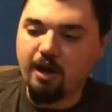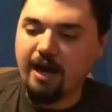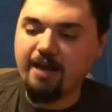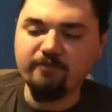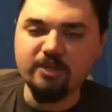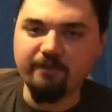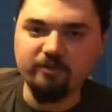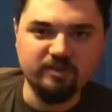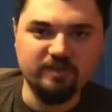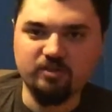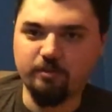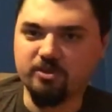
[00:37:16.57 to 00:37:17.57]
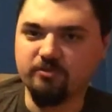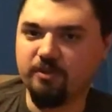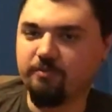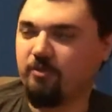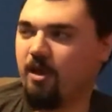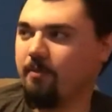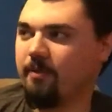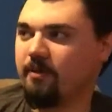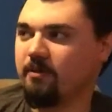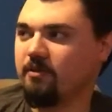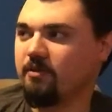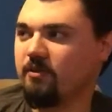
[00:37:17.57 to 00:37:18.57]
I've never seen so much flip
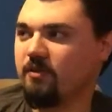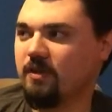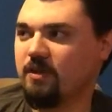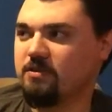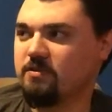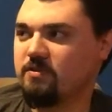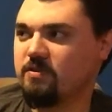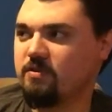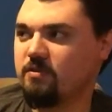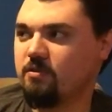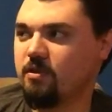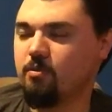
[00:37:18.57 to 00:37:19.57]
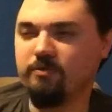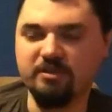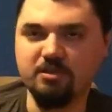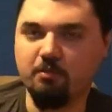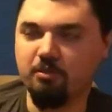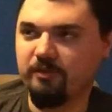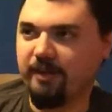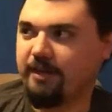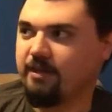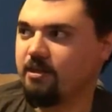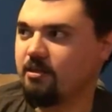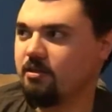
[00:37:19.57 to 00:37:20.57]
flopping since the movie Double
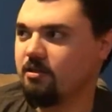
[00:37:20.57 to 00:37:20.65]
Take.